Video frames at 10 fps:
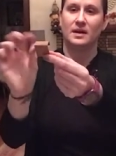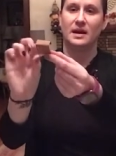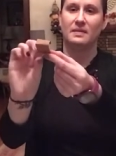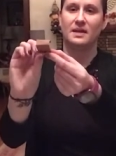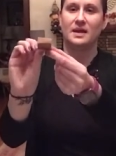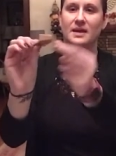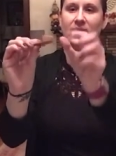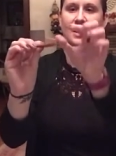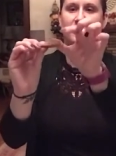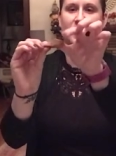And then
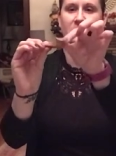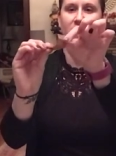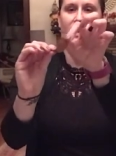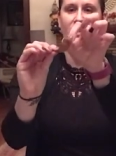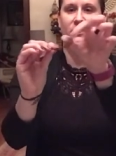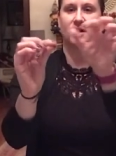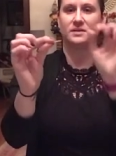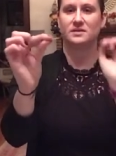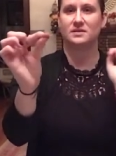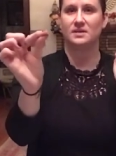now my pie
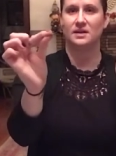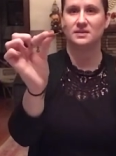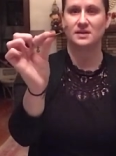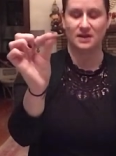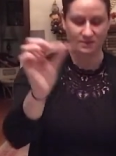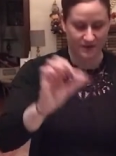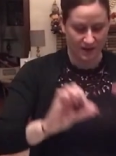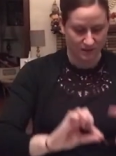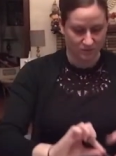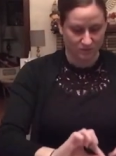crust is kind of
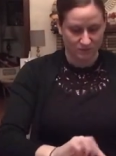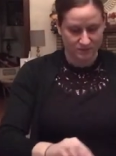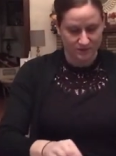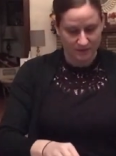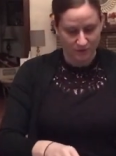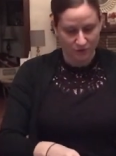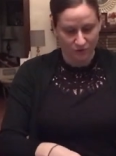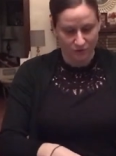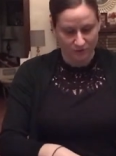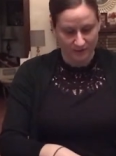angled and
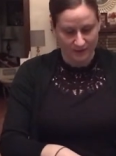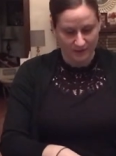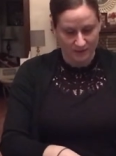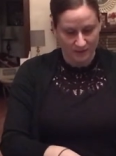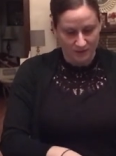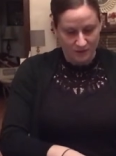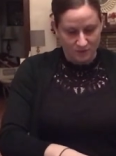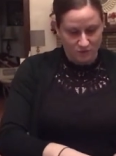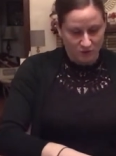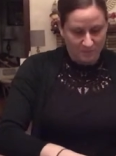curled in.
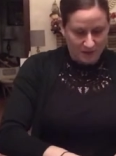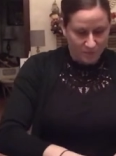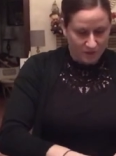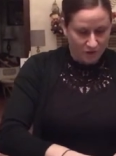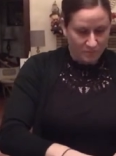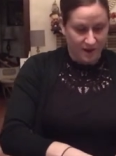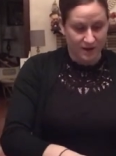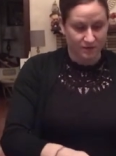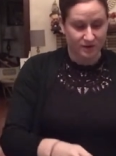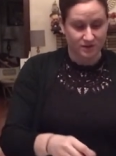So you might want your pie
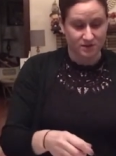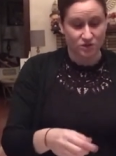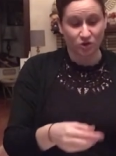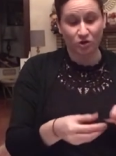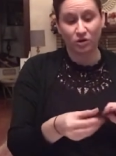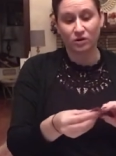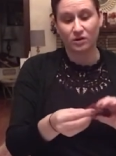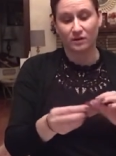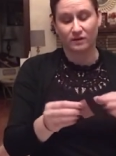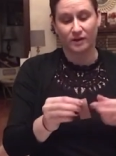crust to
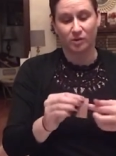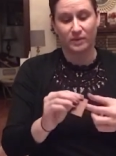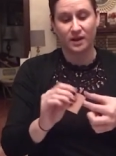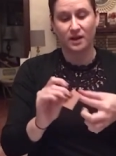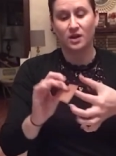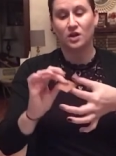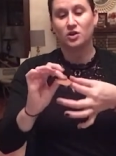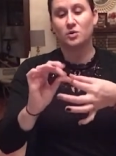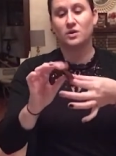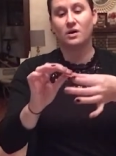curl a little bit.
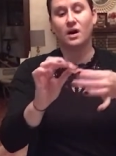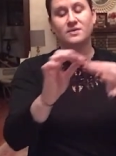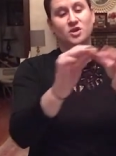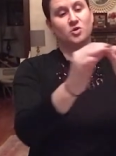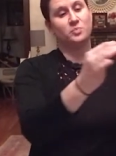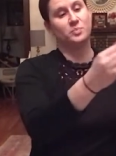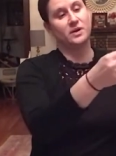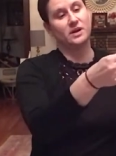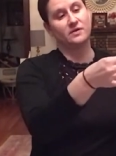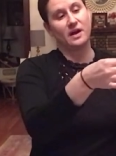You could also put
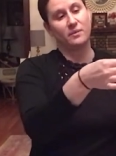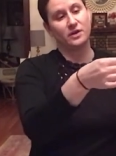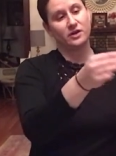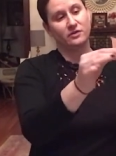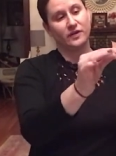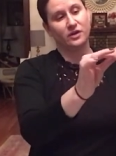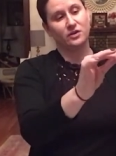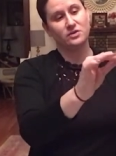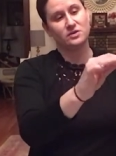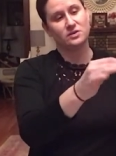it around one of your
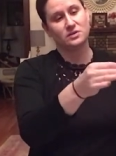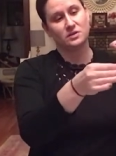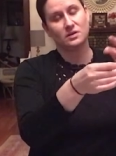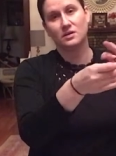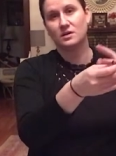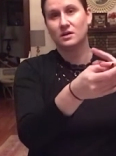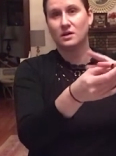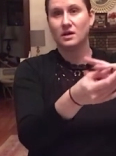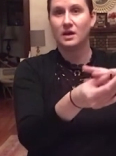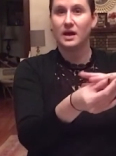fingers
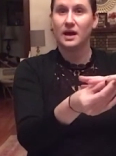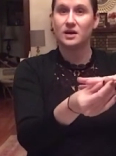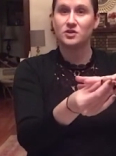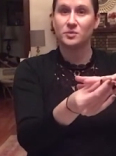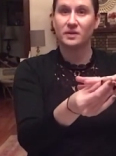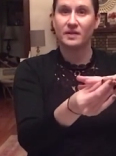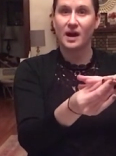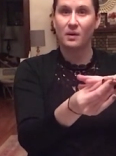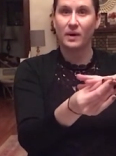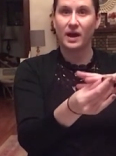and do it
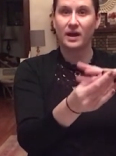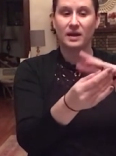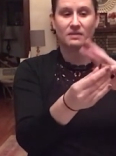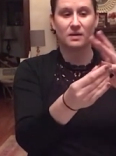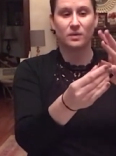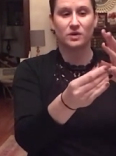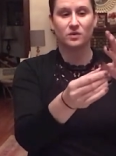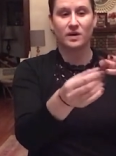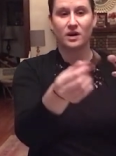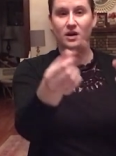that way. And then when you
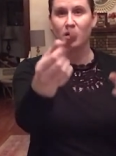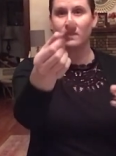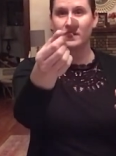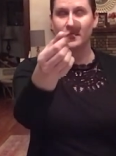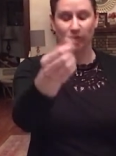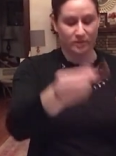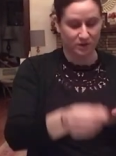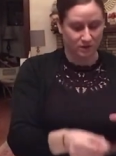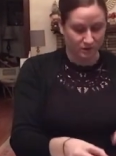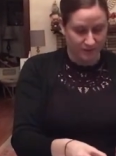let go, it'll be
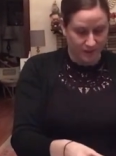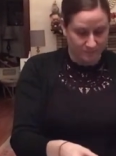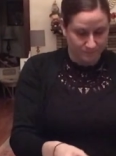curled up.